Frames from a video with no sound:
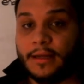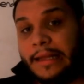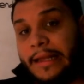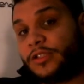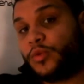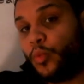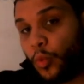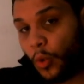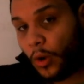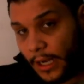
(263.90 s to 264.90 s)
It's
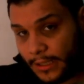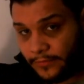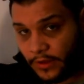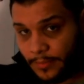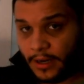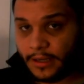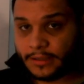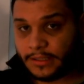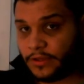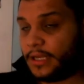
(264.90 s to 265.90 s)
one of the parts of the